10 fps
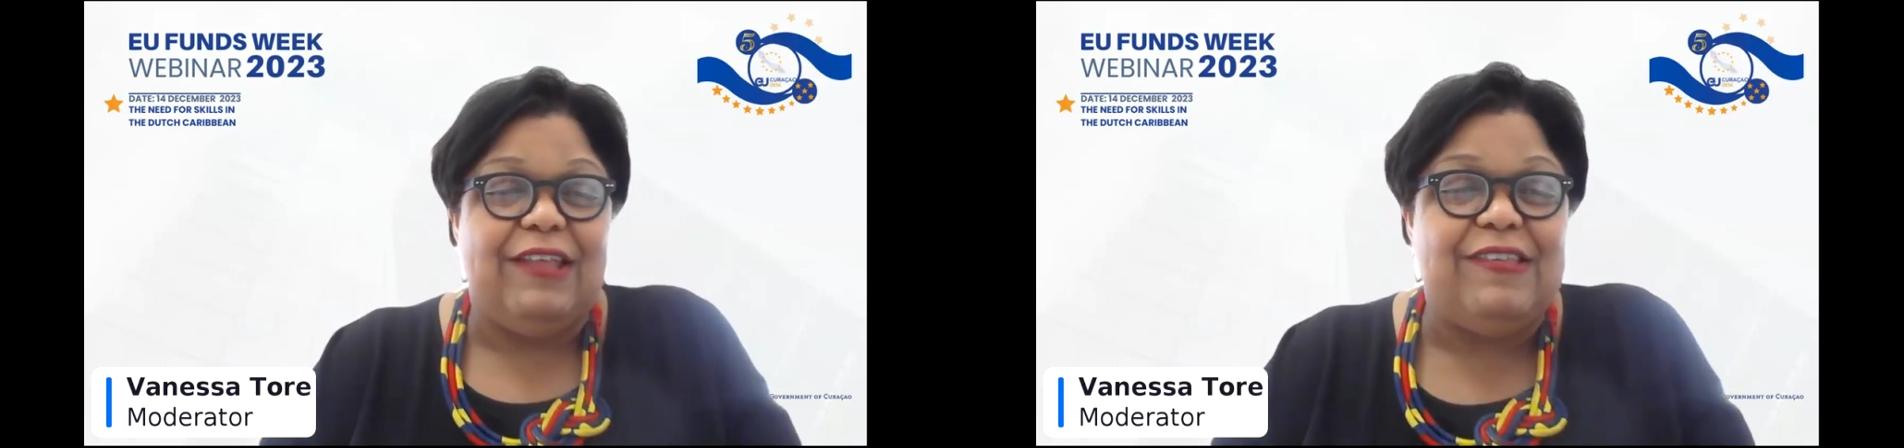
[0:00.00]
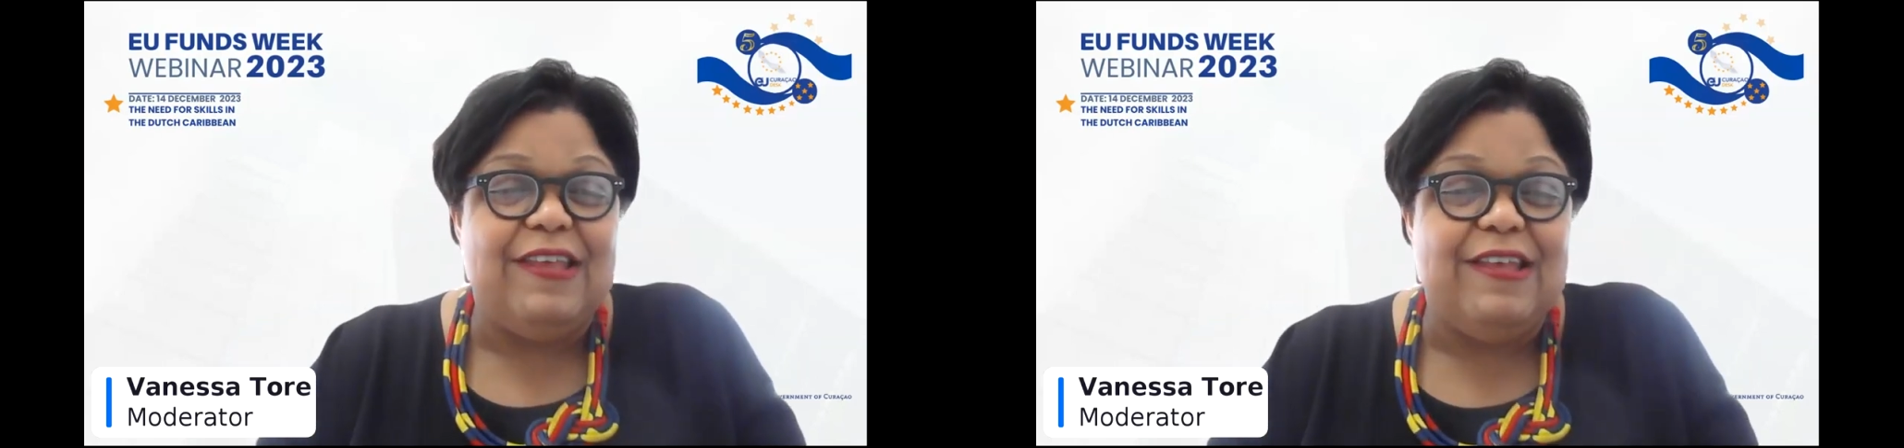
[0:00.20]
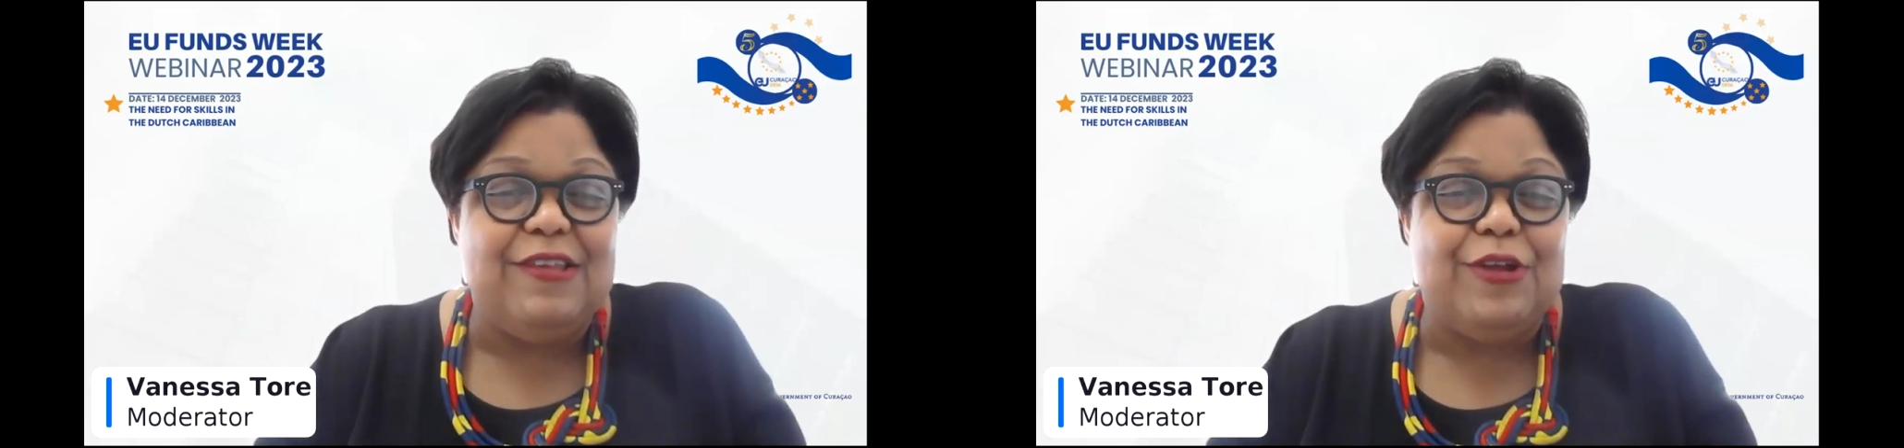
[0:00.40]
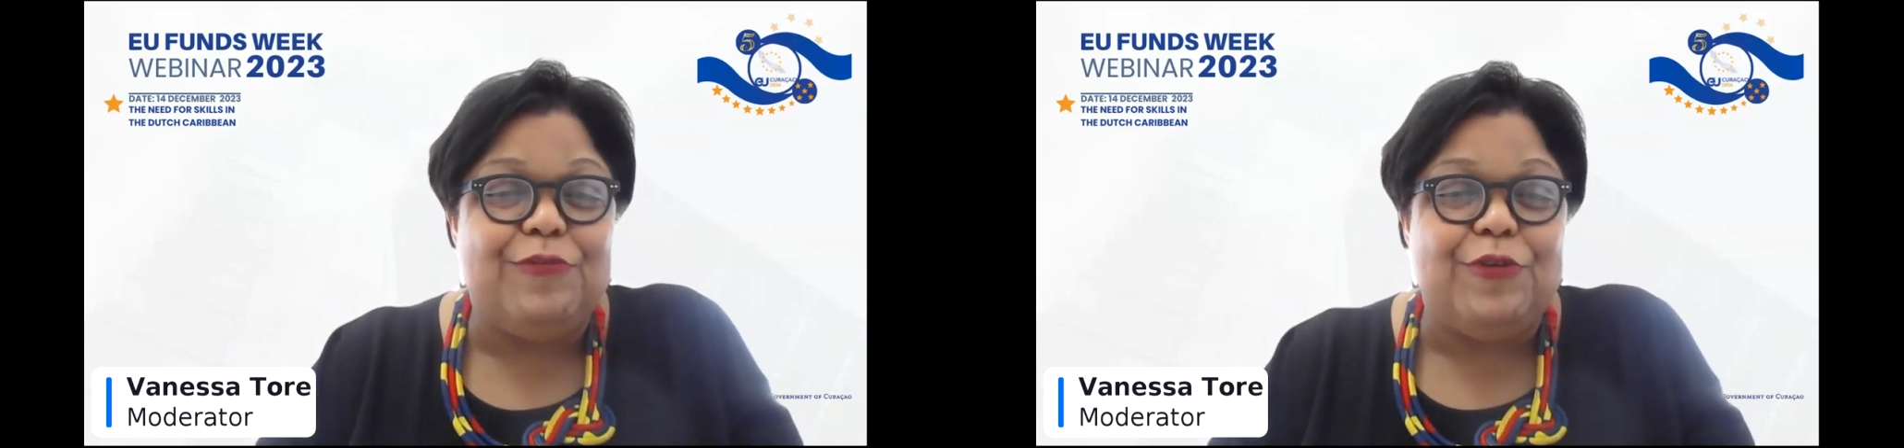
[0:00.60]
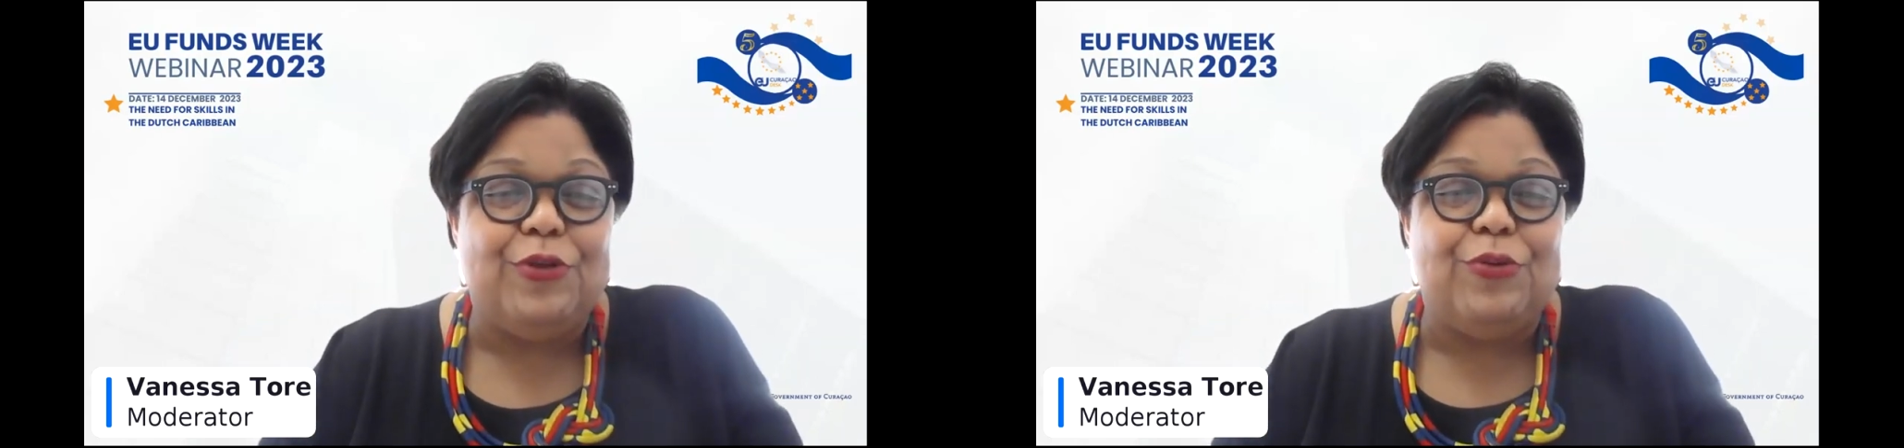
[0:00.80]
it's easier
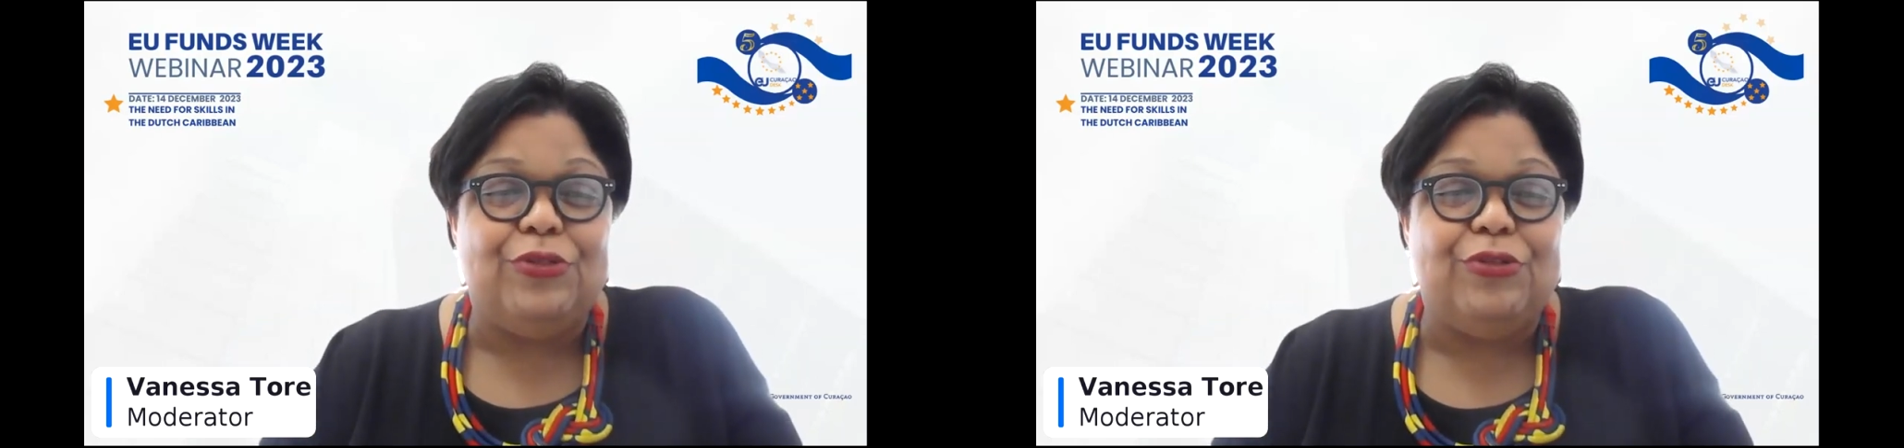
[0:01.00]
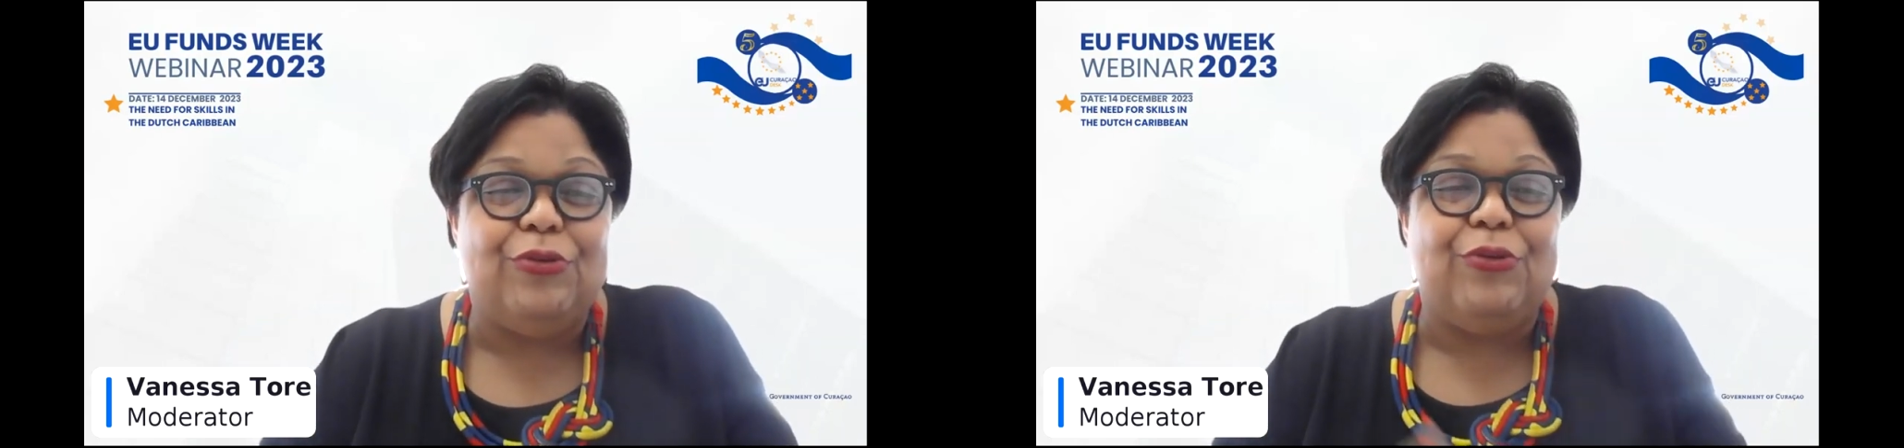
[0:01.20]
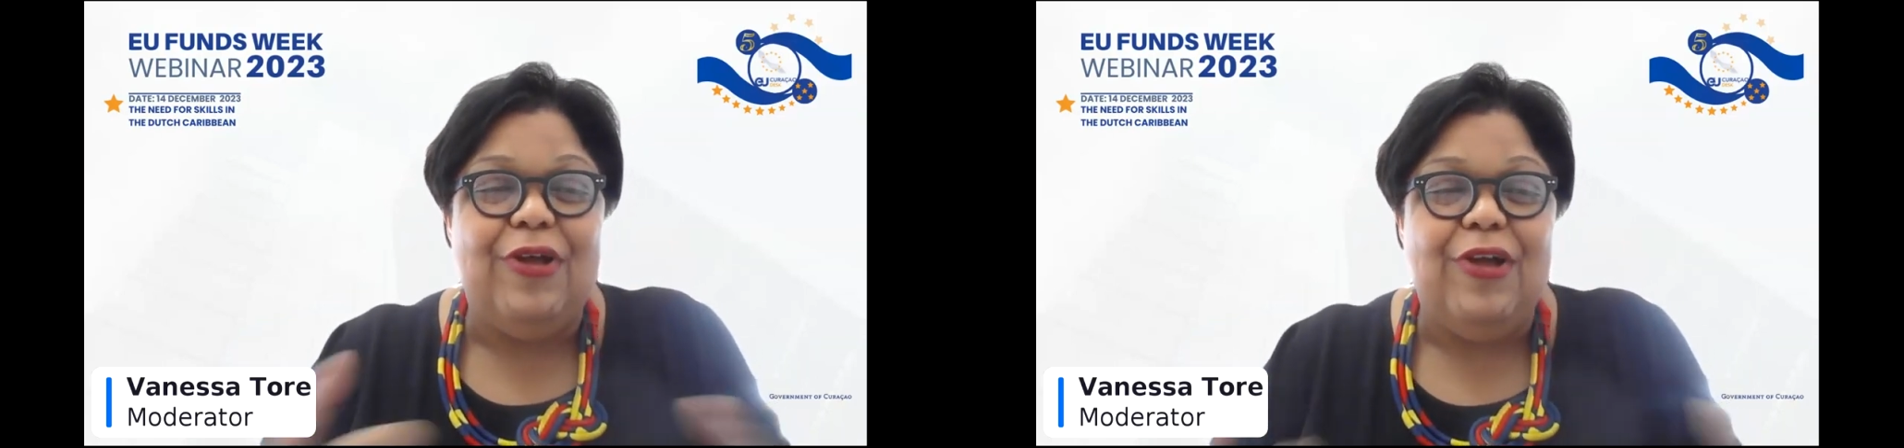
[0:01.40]
for you to